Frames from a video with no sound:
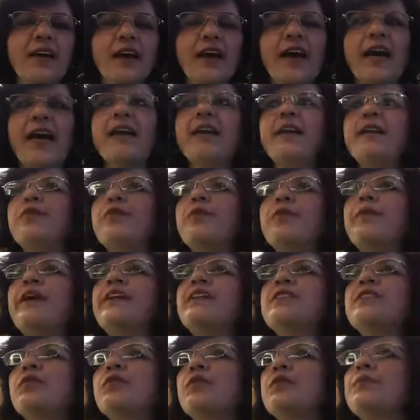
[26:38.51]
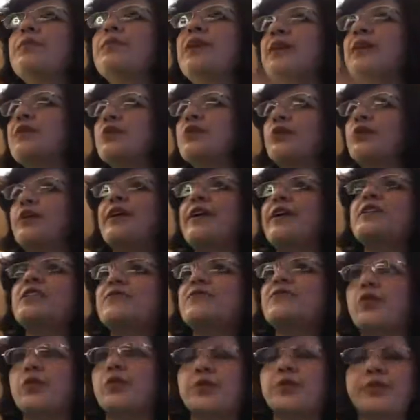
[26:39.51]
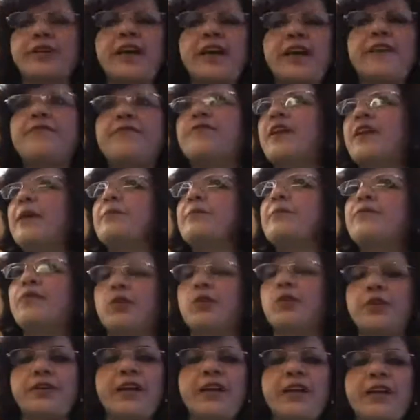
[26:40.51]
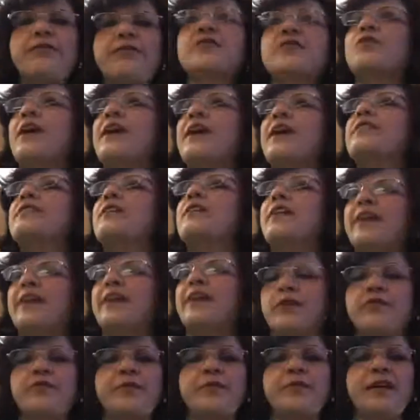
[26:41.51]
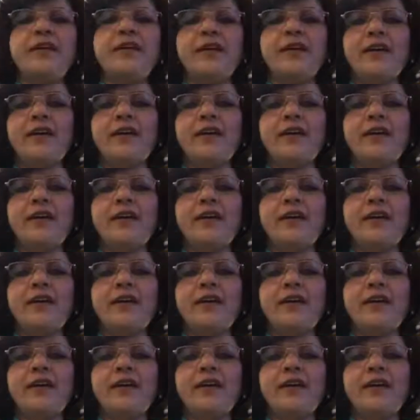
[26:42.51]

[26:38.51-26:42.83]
And it remains with me. Surya's framed photograph is right ahead of me.